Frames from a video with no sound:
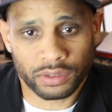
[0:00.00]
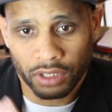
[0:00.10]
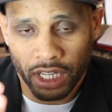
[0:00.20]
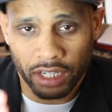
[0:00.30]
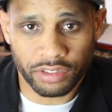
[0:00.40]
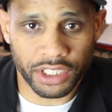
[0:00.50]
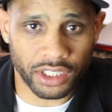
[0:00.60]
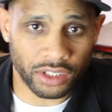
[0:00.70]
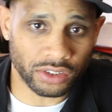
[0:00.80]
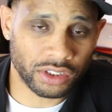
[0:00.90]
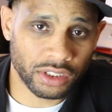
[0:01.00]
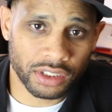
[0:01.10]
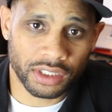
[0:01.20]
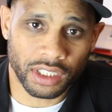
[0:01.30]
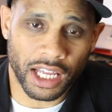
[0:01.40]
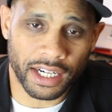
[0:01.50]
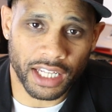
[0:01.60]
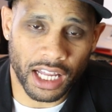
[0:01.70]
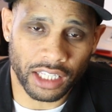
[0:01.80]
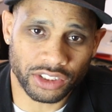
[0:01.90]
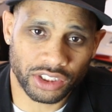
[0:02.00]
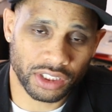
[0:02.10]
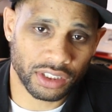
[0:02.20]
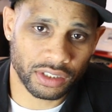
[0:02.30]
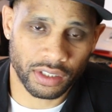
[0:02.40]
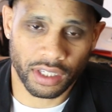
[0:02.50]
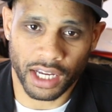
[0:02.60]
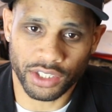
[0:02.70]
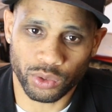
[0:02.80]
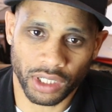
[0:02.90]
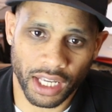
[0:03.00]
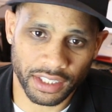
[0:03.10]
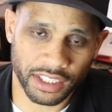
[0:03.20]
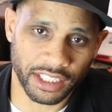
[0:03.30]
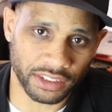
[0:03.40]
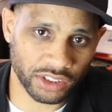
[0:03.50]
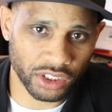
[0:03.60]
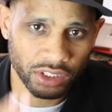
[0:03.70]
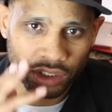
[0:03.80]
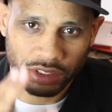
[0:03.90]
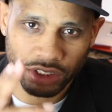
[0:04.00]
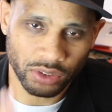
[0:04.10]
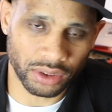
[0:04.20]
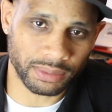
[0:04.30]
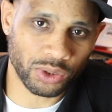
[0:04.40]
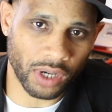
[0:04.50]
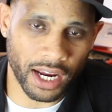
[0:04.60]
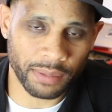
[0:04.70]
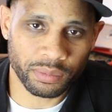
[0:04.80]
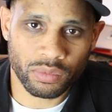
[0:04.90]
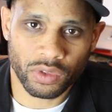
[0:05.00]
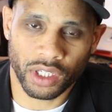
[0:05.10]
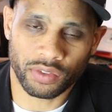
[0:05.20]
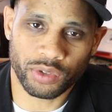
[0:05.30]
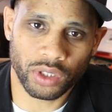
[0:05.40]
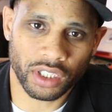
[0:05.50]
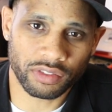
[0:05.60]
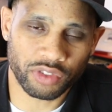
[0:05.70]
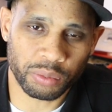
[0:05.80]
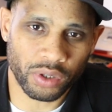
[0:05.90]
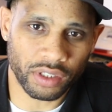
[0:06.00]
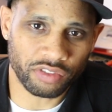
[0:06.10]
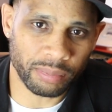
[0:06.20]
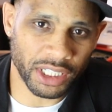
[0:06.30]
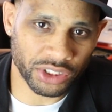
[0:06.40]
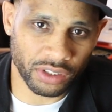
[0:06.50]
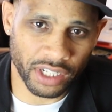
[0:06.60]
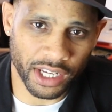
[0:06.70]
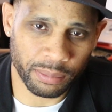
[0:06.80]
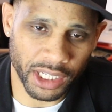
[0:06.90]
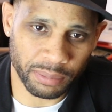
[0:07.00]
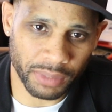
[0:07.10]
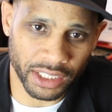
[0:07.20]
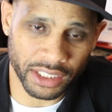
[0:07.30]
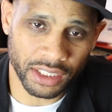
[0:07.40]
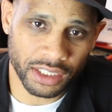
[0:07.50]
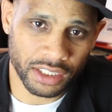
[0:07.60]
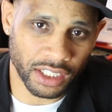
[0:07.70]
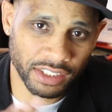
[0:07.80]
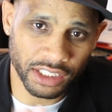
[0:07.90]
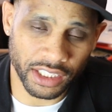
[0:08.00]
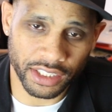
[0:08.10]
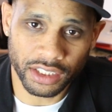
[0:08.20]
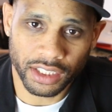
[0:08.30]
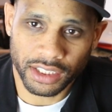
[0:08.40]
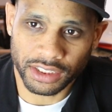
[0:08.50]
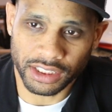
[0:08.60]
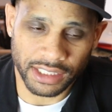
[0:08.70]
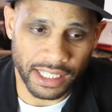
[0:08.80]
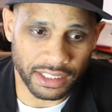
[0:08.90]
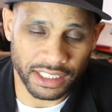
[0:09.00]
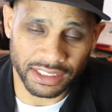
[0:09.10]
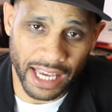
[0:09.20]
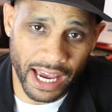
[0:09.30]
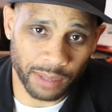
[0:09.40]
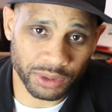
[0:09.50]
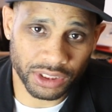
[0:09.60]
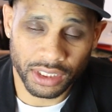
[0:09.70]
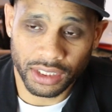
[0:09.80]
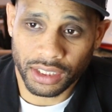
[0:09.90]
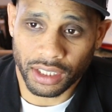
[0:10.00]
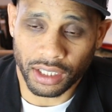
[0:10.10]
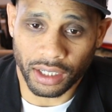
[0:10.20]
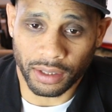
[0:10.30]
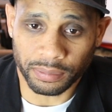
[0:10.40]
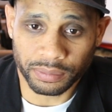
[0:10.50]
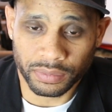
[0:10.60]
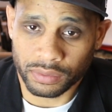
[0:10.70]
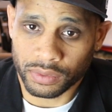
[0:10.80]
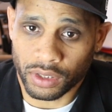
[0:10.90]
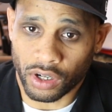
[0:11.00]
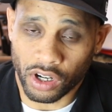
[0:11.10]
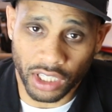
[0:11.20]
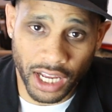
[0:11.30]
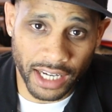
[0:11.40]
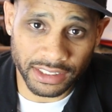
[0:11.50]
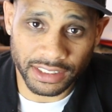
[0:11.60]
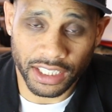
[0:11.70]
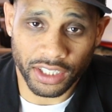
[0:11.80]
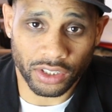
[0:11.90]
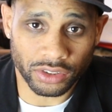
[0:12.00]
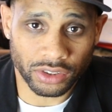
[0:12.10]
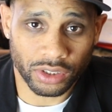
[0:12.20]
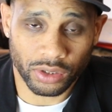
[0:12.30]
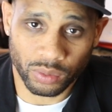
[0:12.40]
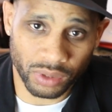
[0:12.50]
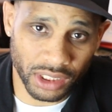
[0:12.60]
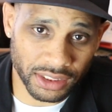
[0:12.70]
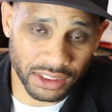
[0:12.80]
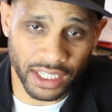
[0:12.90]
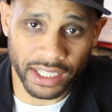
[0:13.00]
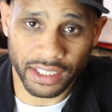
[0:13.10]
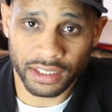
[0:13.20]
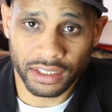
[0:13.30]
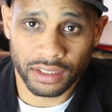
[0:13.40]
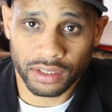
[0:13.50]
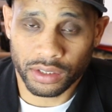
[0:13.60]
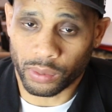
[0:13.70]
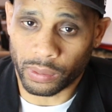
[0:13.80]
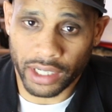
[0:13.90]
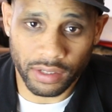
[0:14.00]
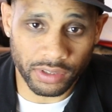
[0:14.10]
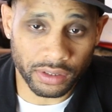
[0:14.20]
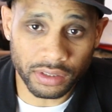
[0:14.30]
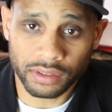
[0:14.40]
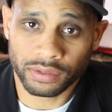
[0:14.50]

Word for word: A lot of videos, a lot of knowledge. I do a lot of things. So subscribe. If you're looking for more information on how to make money, hustling, these, these apps, um, online sales, real estate, whatever,